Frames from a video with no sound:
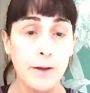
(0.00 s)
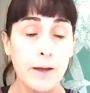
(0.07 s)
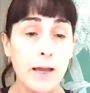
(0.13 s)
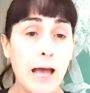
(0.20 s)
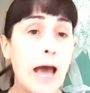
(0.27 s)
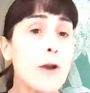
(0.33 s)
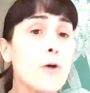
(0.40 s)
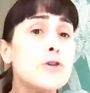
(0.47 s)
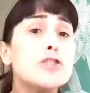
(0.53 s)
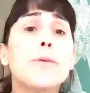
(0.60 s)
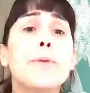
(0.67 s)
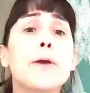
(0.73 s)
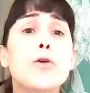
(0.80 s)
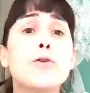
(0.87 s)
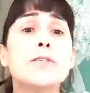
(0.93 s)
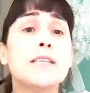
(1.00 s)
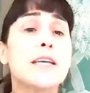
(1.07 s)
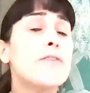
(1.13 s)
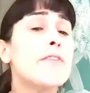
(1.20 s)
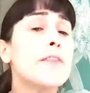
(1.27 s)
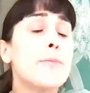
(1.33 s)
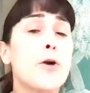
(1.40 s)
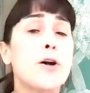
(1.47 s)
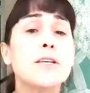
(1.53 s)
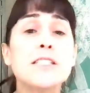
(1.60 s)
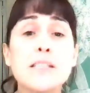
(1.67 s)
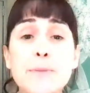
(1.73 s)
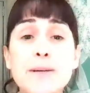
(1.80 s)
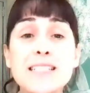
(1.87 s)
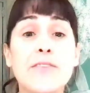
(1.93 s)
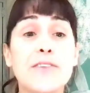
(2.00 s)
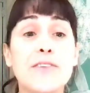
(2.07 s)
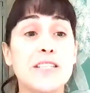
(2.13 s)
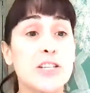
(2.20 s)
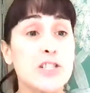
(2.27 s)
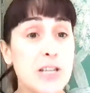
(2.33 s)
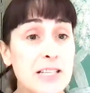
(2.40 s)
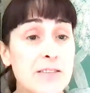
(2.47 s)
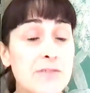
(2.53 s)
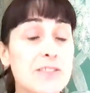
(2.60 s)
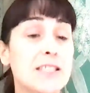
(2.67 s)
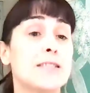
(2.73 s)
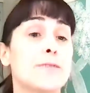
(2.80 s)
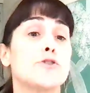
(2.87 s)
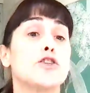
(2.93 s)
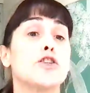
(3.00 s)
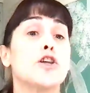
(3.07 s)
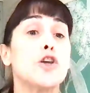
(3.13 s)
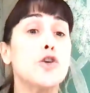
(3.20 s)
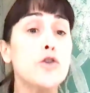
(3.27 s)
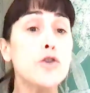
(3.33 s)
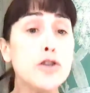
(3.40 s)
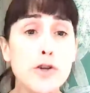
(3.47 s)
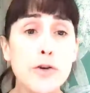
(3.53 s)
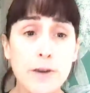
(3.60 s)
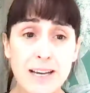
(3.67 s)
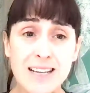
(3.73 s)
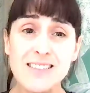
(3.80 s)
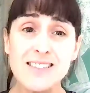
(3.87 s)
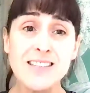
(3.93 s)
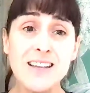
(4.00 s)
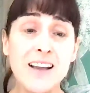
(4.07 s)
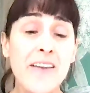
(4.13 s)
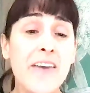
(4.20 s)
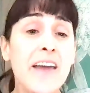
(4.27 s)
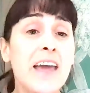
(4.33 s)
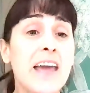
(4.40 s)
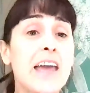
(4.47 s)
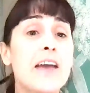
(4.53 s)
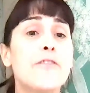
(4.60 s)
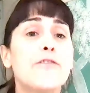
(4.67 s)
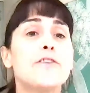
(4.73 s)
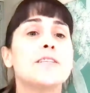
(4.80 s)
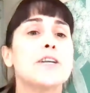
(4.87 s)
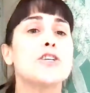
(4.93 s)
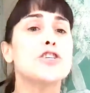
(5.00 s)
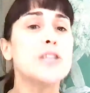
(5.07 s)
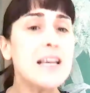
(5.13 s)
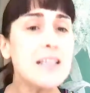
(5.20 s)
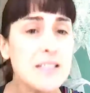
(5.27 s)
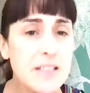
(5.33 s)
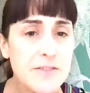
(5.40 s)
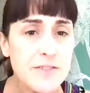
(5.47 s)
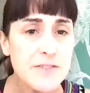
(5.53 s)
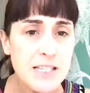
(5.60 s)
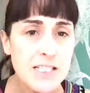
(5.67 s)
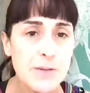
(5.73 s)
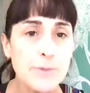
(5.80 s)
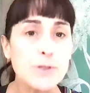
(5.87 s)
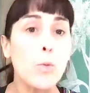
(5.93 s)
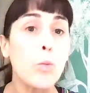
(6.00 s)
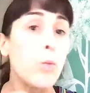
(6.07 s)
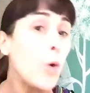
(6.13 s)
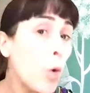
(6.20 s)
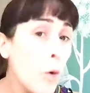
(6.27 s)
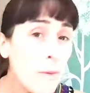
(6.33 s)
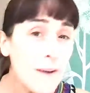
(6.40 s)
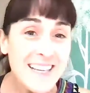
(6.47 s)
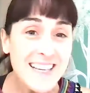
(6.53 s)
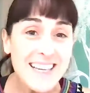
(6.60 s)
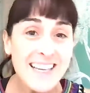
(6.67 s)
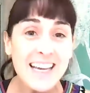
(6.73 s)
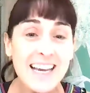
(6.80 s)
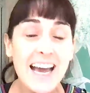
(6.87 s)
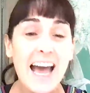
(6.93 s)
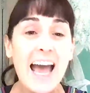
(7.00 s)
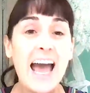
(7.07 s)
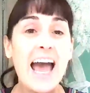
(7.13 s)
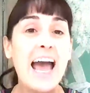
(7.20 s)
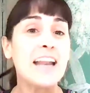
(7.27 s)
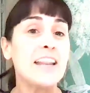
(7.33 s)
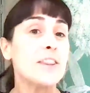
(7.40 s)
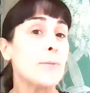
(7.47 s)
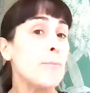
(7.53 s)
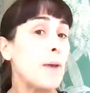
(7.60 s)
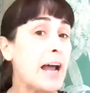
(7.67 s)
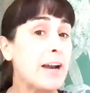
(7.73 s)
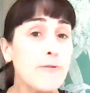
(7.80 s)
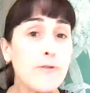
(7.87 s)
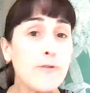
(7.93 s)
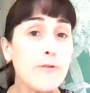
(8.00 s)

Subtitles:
And also because given the proximity of the digestive system to the uterus, if the digestive system is warm and the blood flow